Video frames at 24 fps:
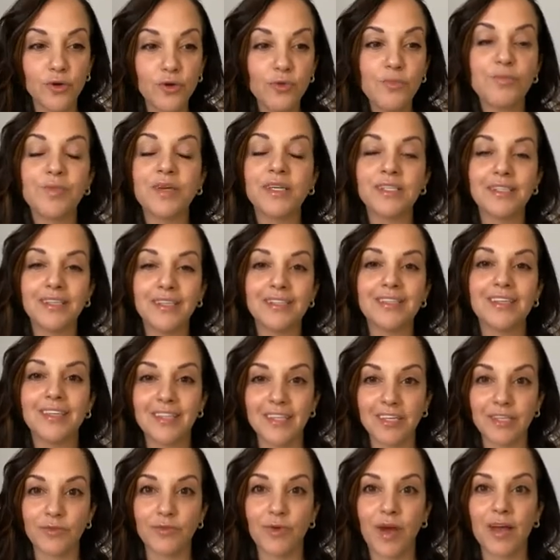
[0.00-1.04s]
do business in
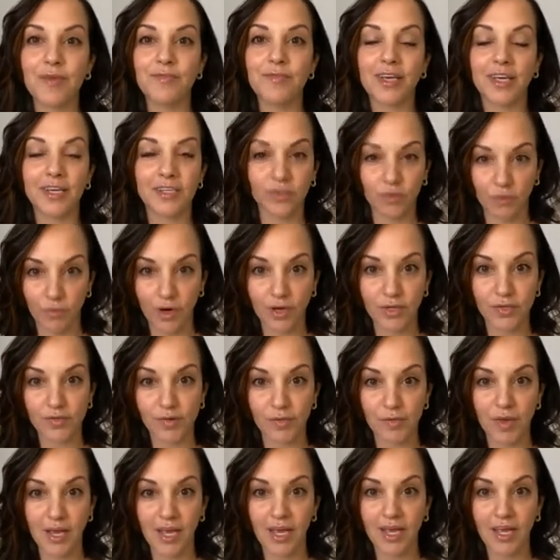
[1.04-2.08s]
this way because it works
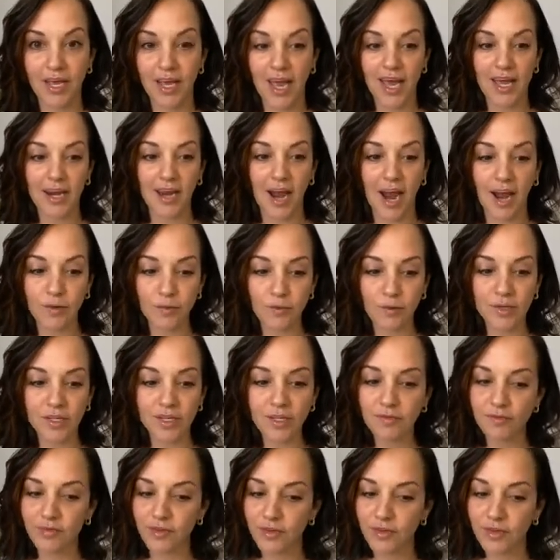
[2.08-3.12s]
for me. And I
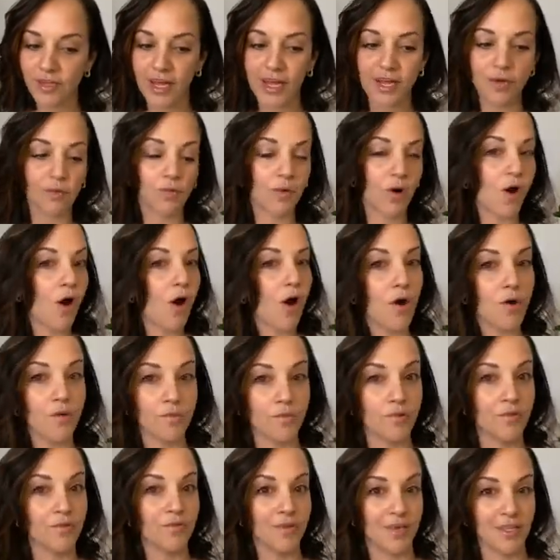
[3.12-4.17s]
really feel like we're all
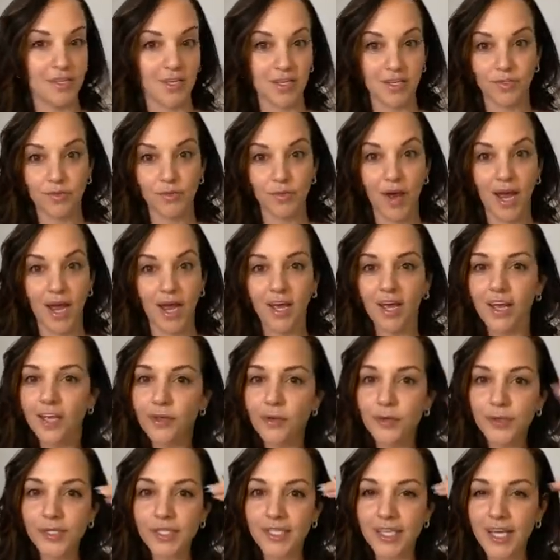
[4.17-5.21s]
moving this way.
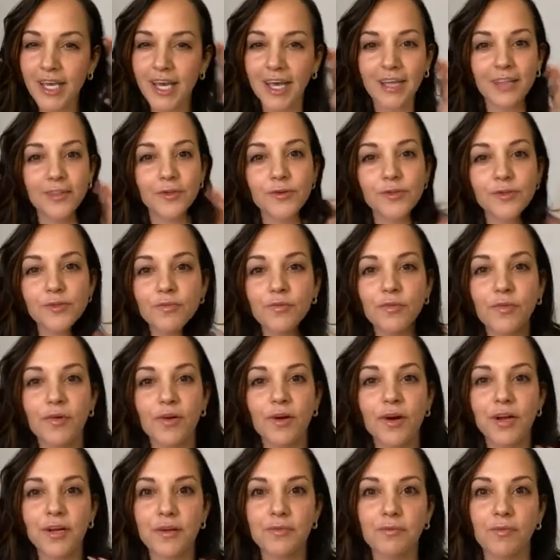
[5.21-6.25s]
You see it. There's
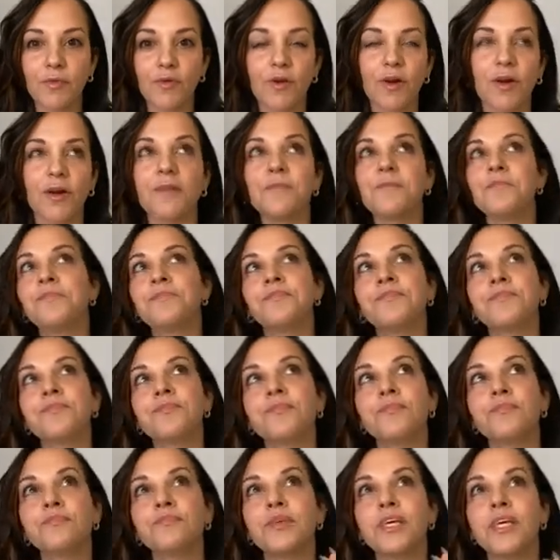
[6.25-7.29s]
more and more
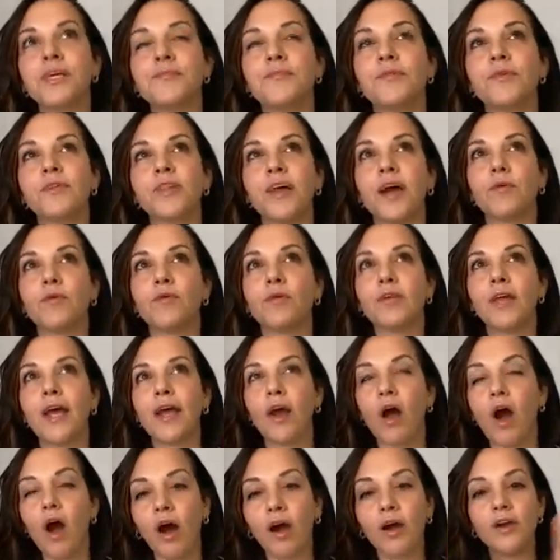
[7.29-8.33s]
people that were
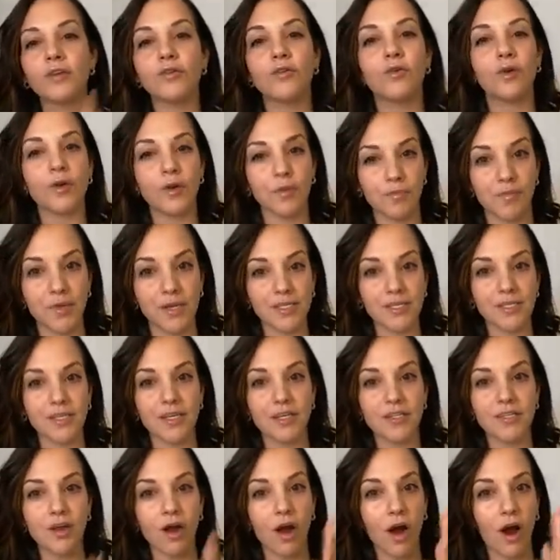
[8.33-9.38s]
like hardcore
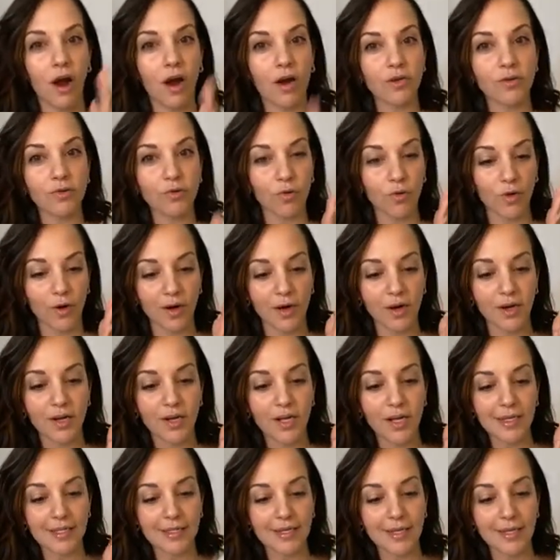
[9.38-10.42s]
business, hardcore
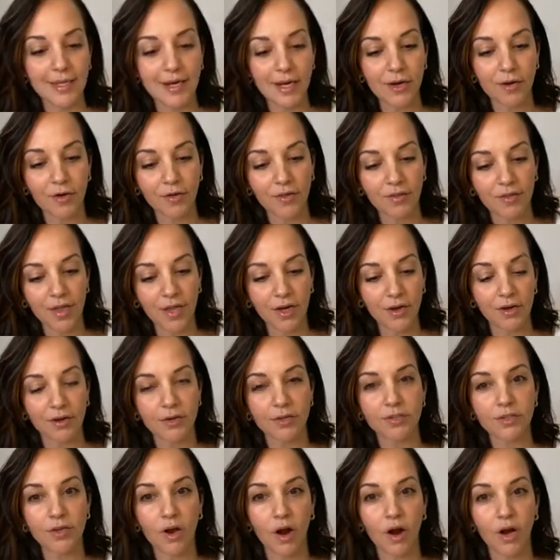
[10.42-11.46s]
linear
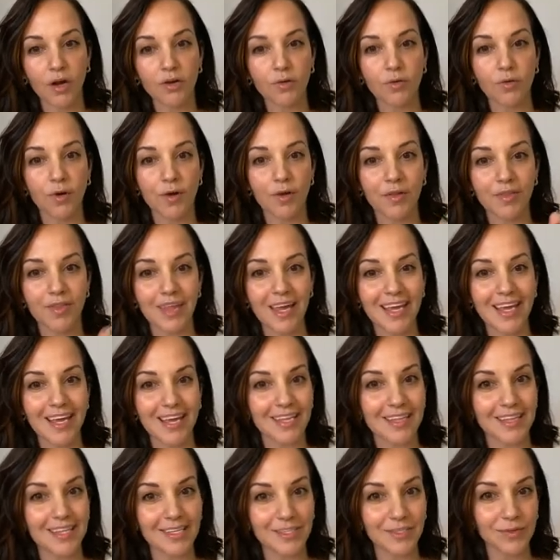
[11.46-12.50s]
thinkers, hardcore
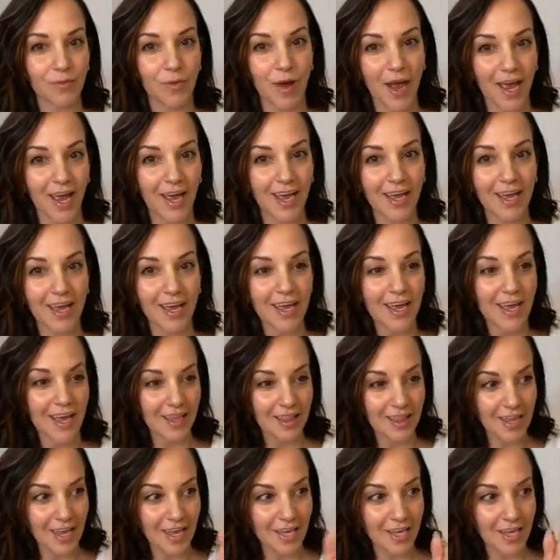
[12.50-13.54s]
thinking this way,
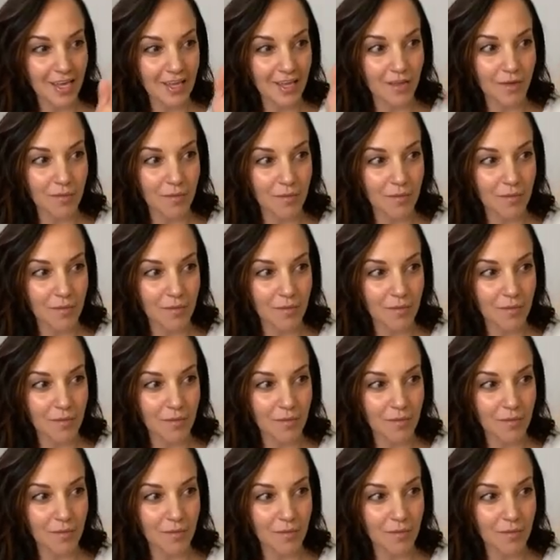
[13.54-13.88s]
like